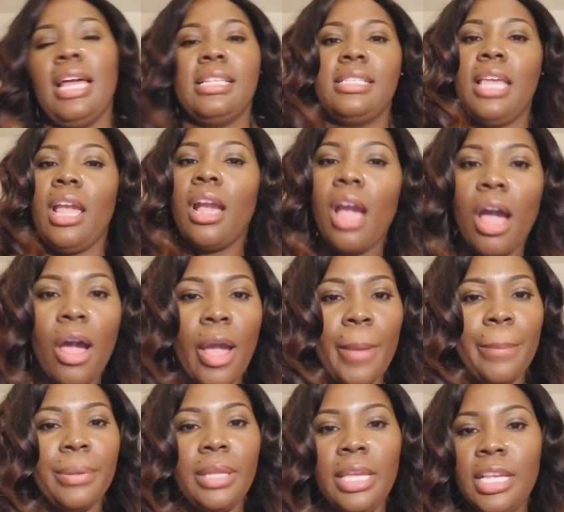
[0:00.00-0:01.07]
I said,
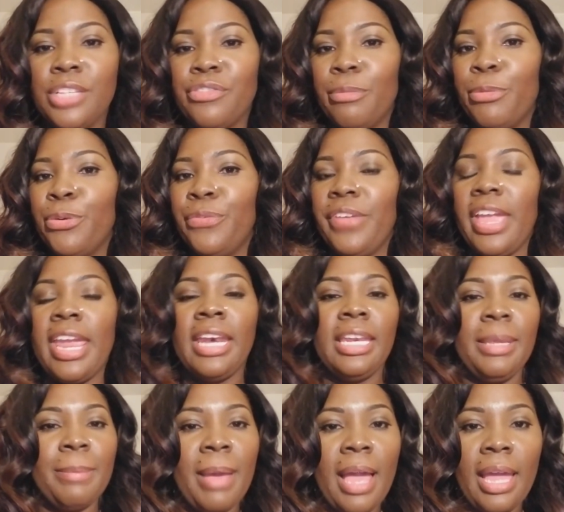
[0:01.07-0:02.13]
God, please remove
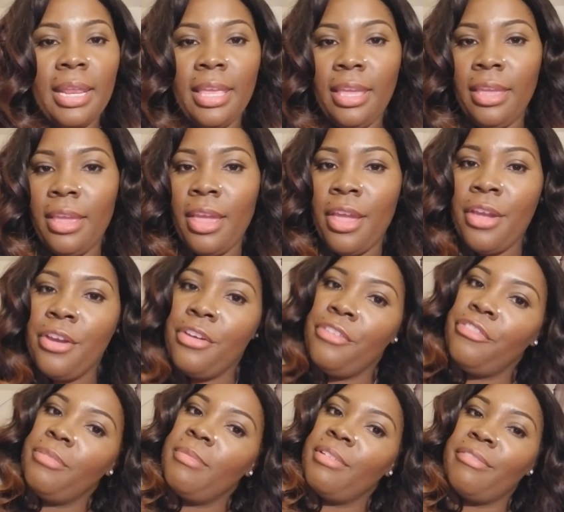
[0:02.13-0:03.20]
anybody
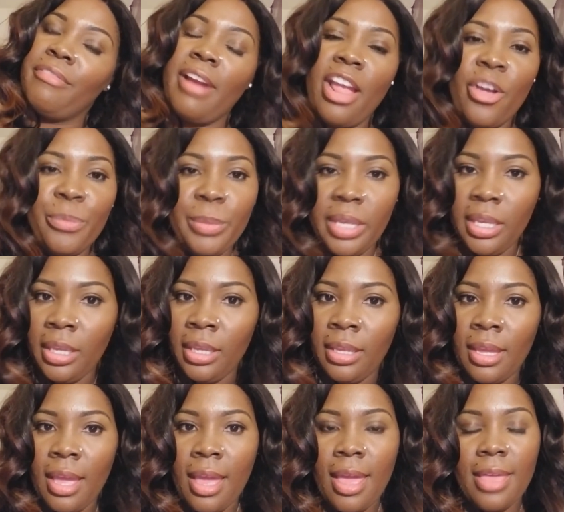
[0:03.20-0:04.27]
from around
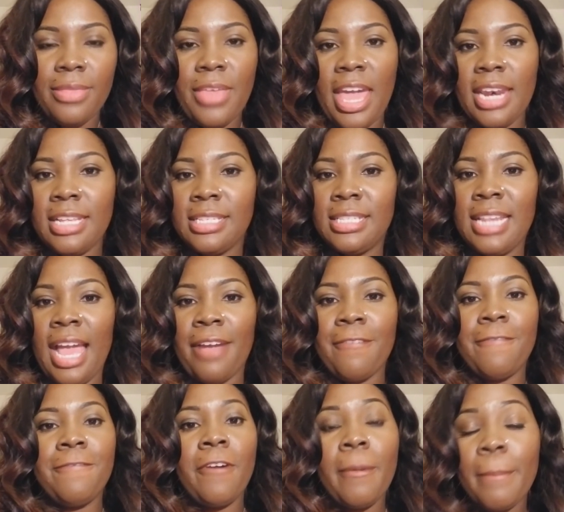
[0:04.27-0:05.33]
me that is not
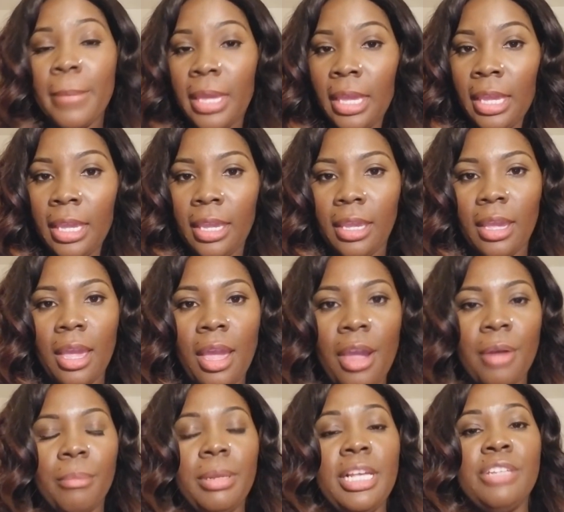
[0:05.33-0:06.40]
for me.
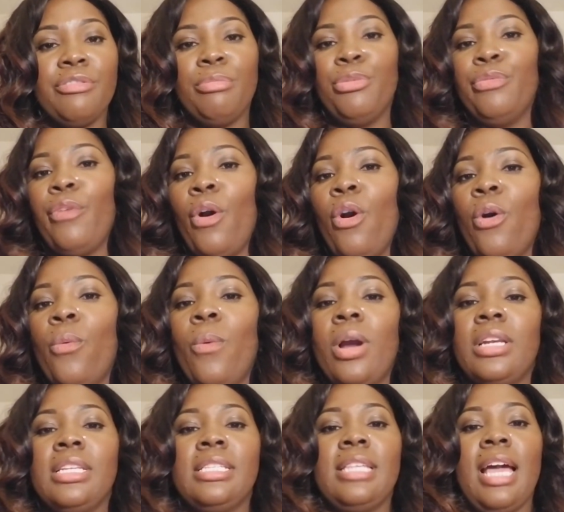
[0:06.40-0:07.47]
Please remove all
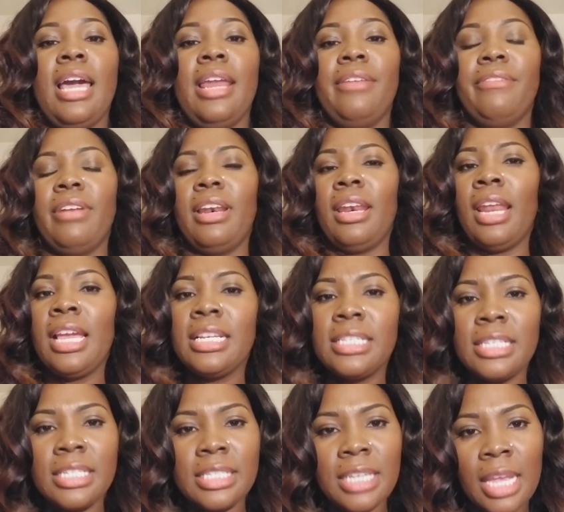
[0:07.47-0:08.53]
one-sided
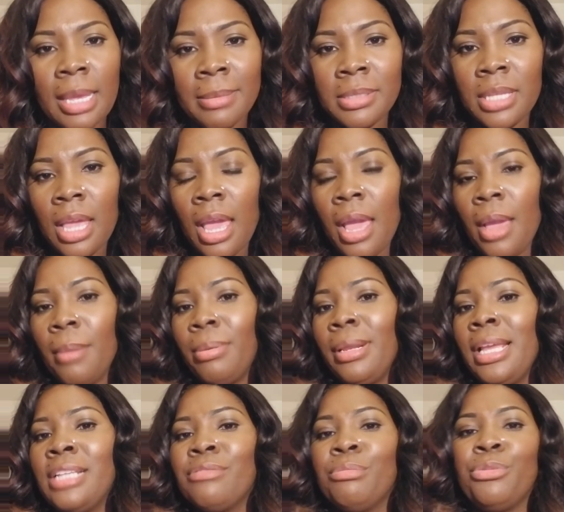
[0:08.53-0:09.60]
relationships.
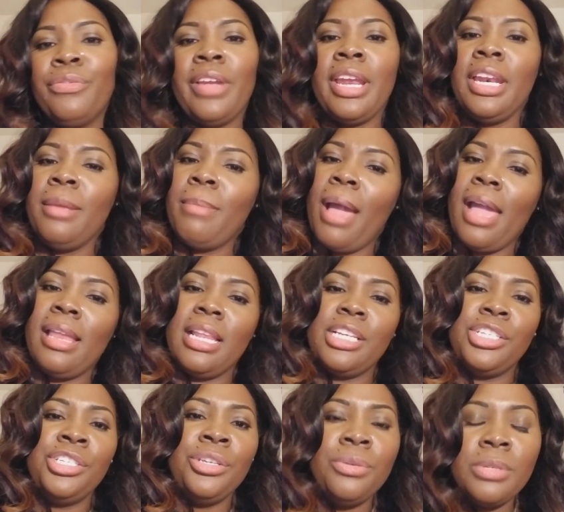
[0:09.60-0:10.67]
Please remove anybody
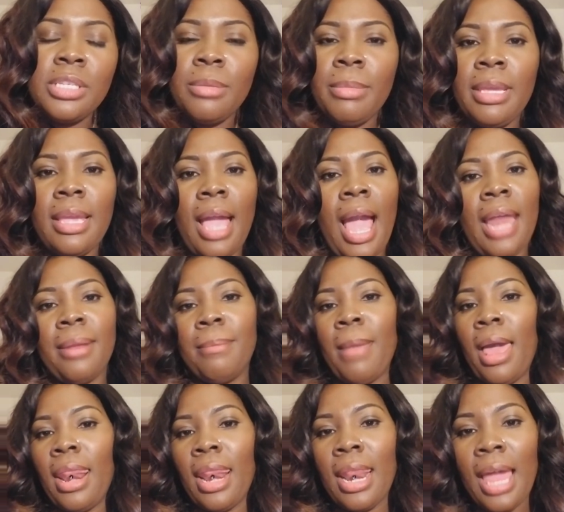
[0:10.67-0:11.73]
that's using me out of
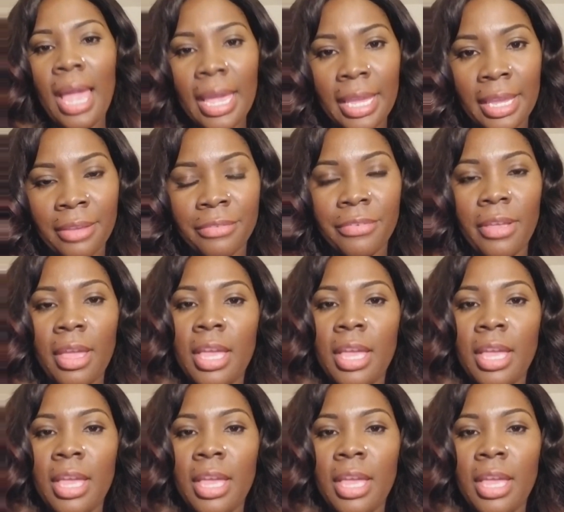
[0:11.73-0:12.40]
my life.